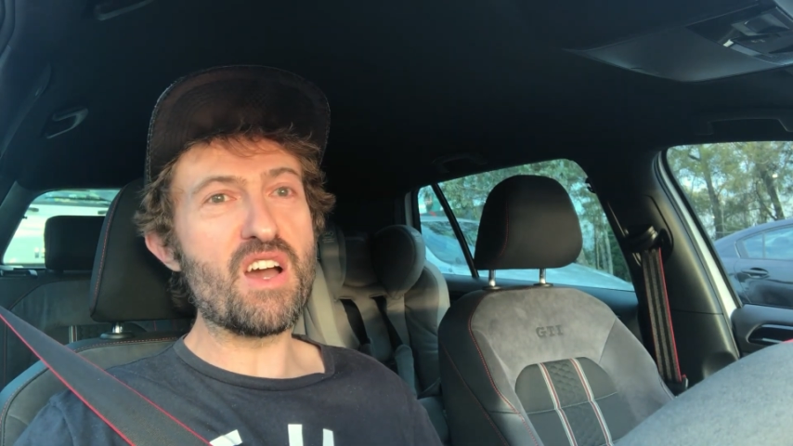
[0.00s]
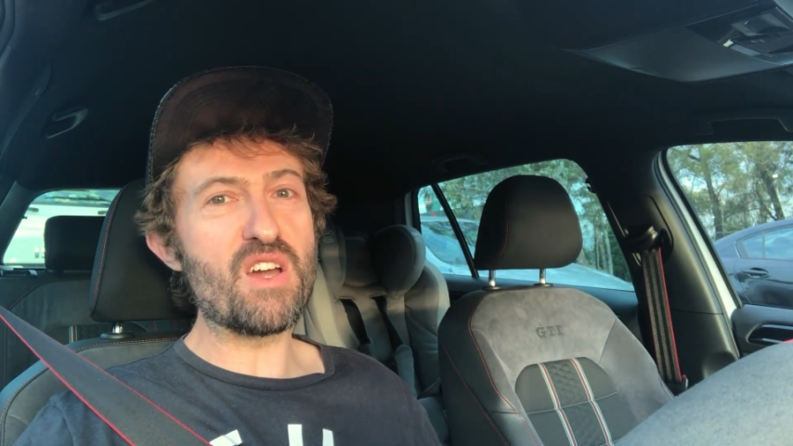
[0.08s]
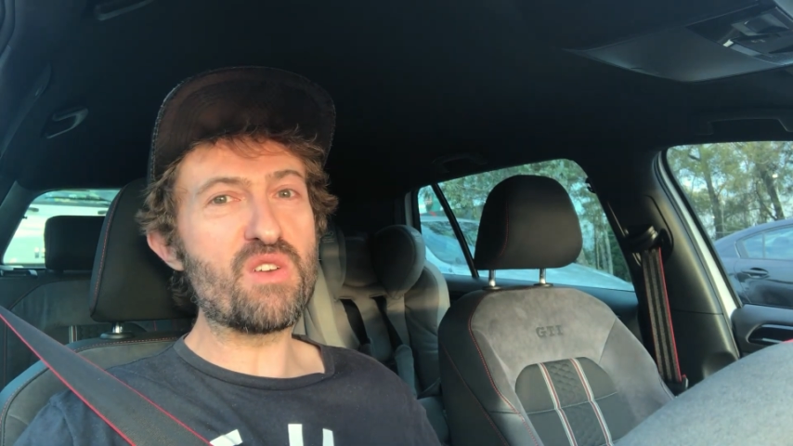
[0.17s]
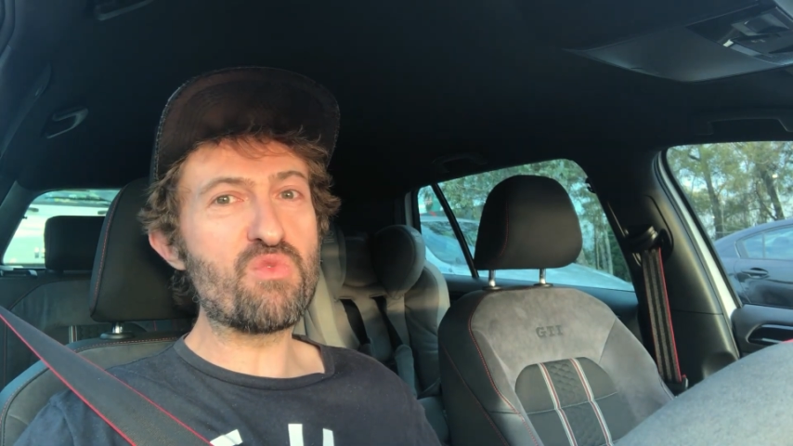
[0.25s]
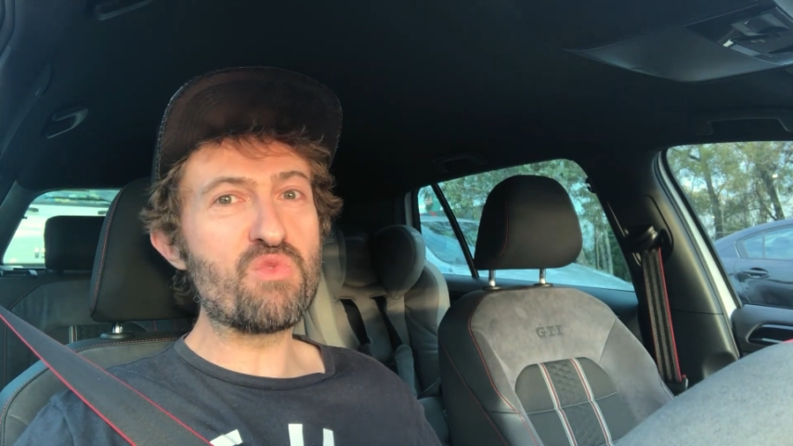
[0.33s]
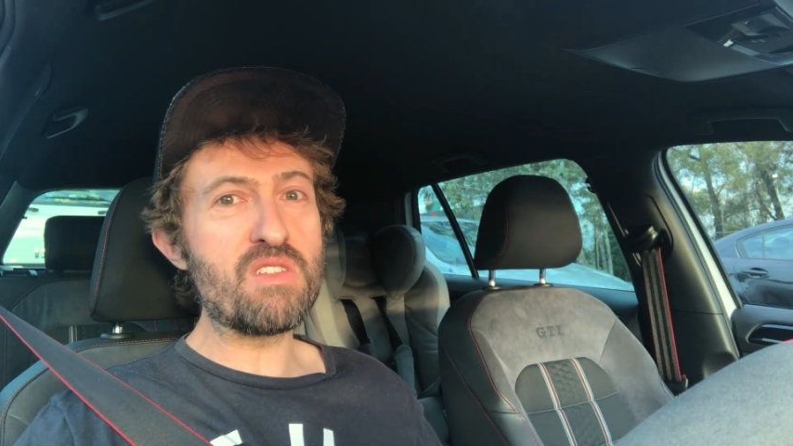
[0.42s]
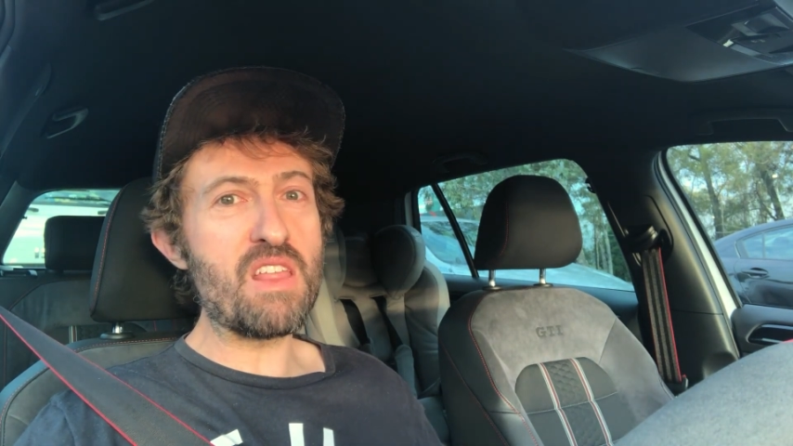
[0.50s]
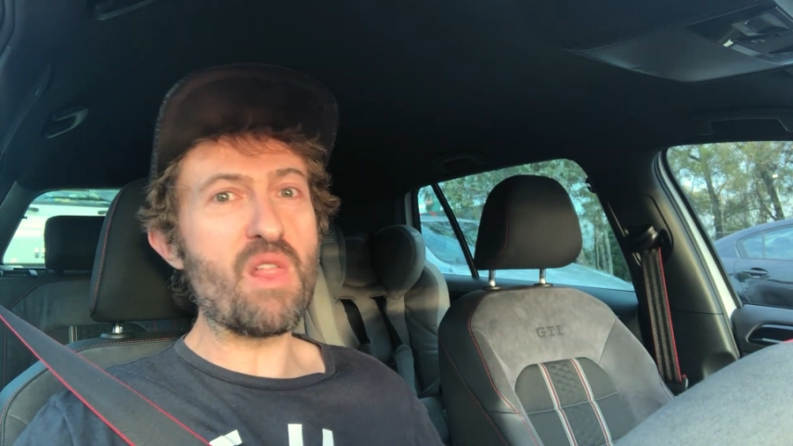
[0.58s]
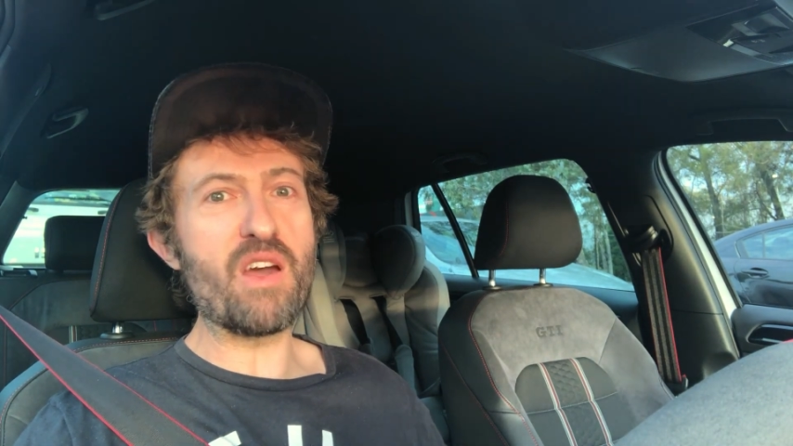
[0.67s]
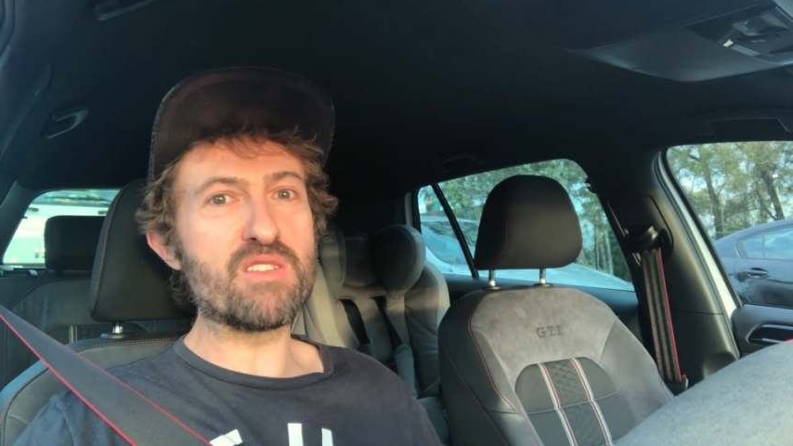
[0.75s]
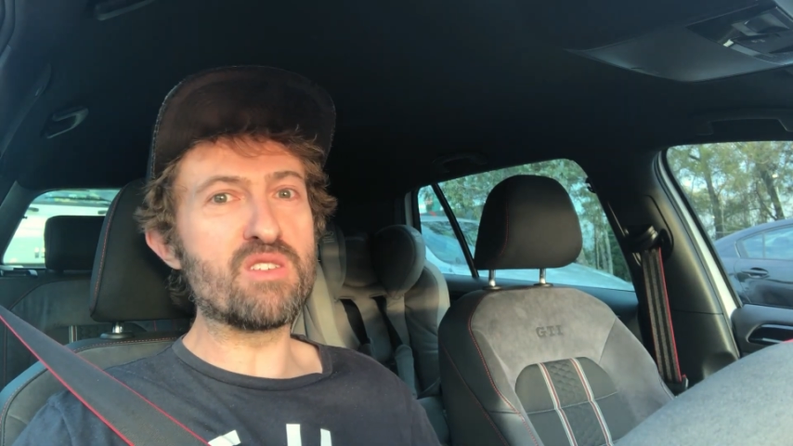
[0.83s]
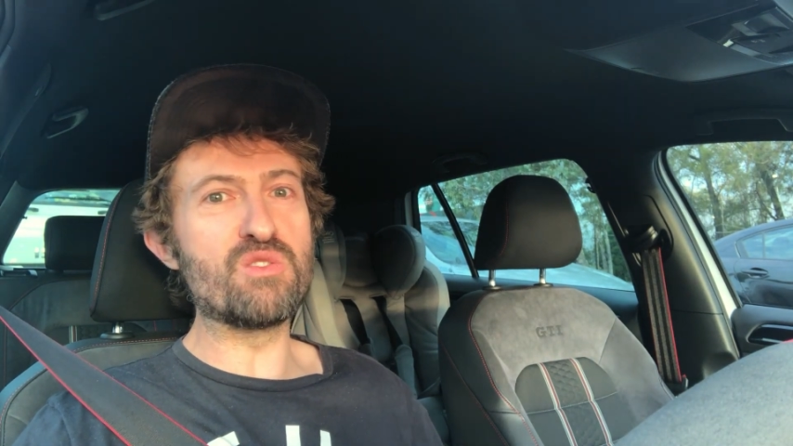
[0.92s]
I'd really
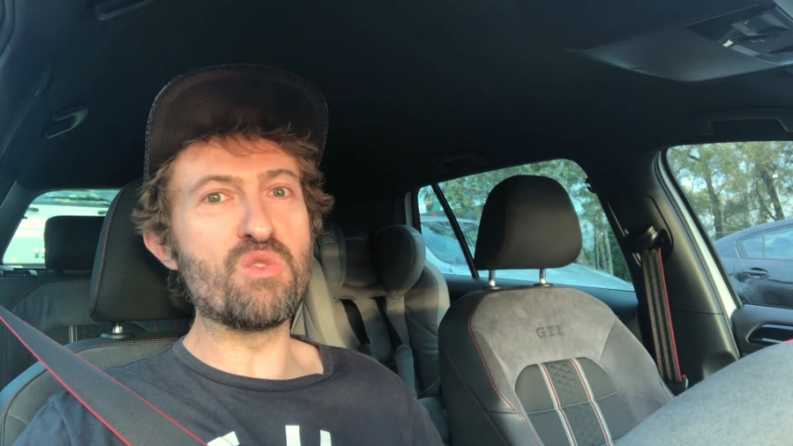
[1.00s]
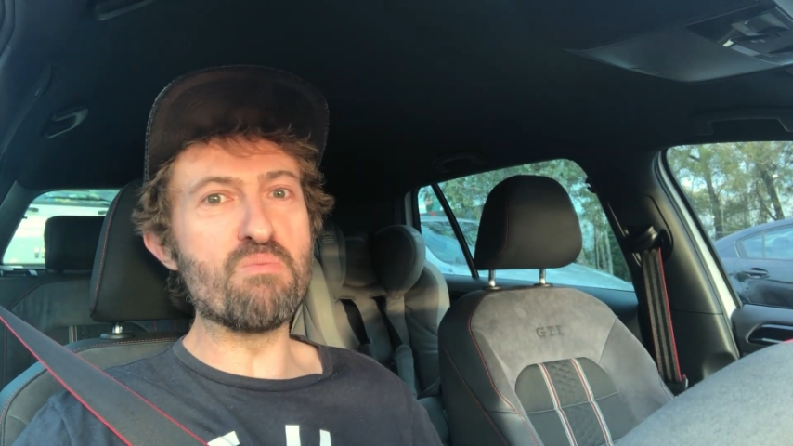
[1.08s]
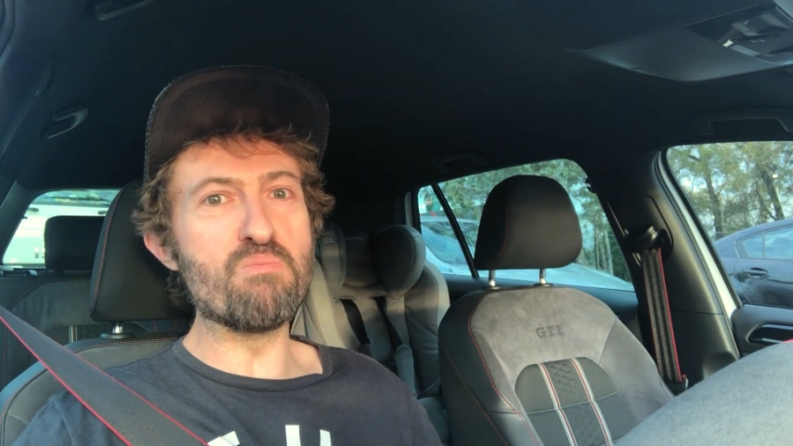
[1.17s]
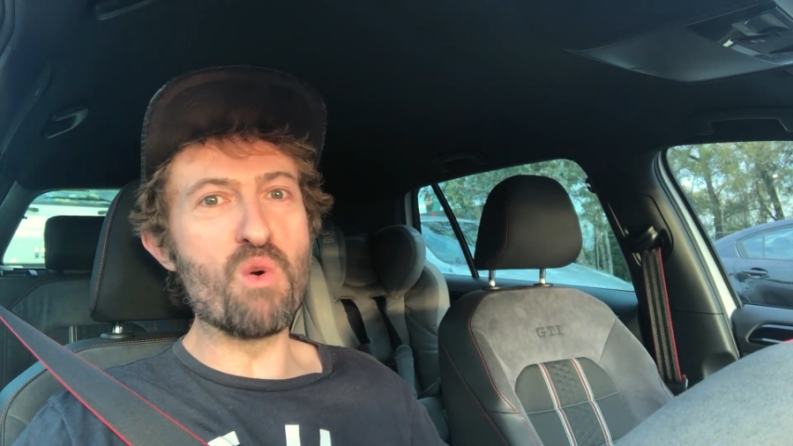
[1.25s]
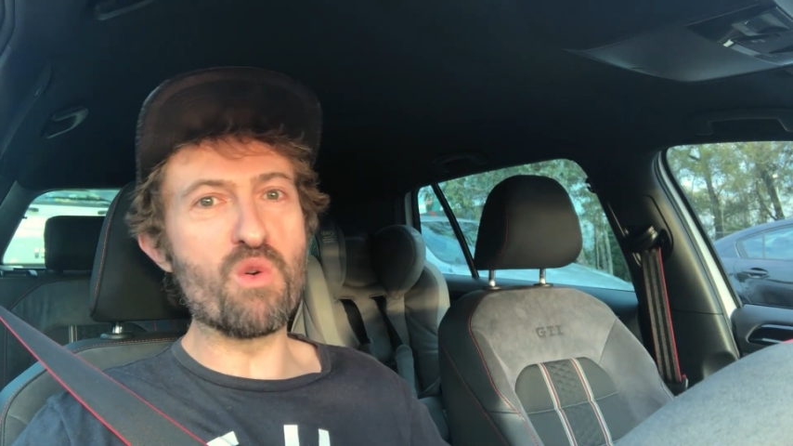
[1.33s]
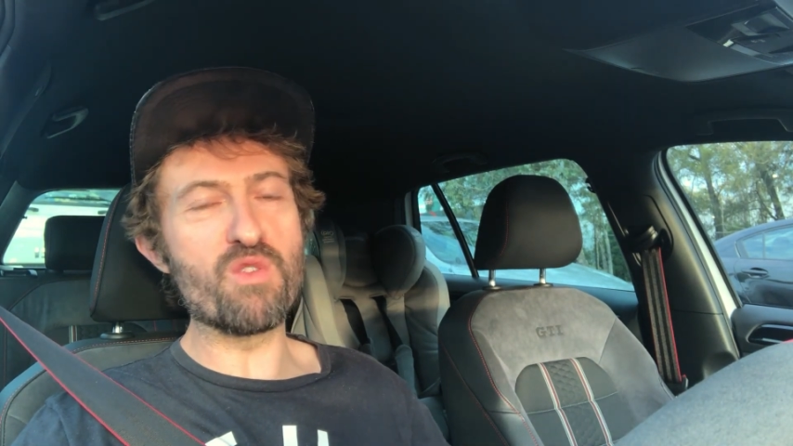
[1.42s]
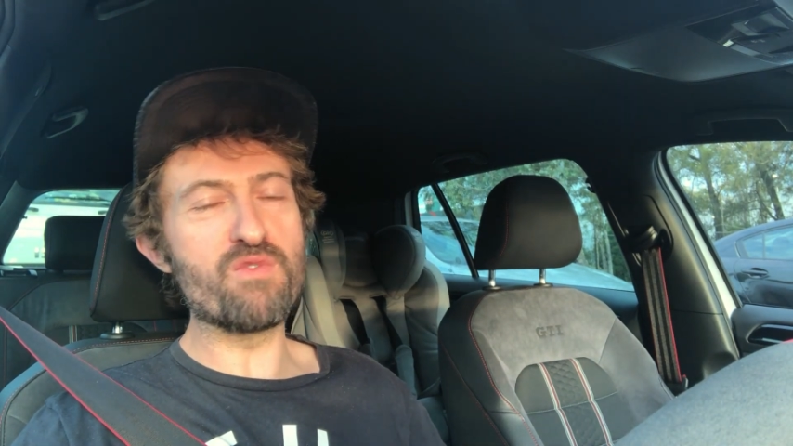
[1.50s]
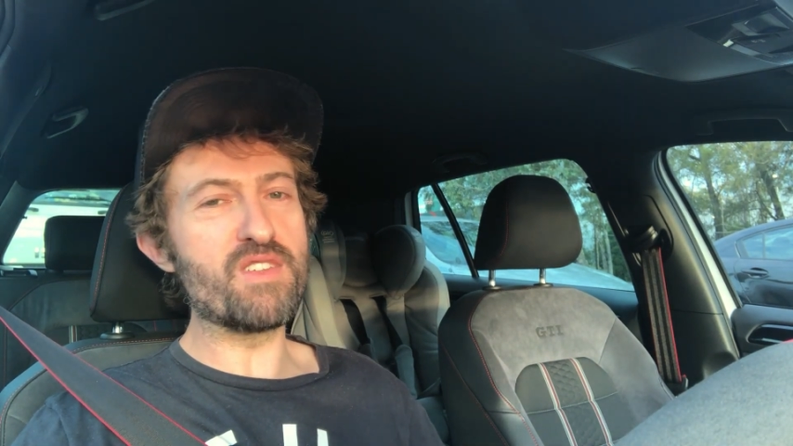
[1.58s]
like to do more